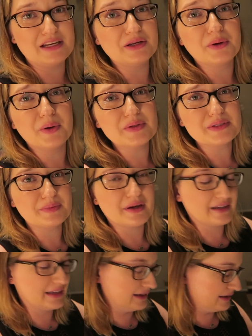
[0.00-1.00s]
I knew I was
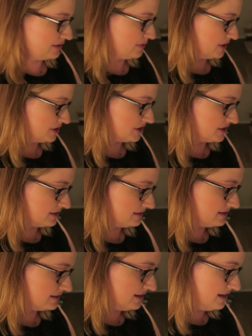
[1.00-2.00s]
probably gonna get
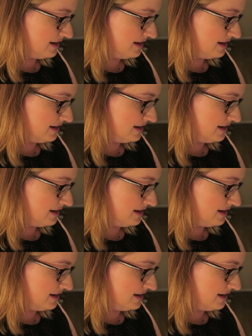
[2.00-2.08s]
questions.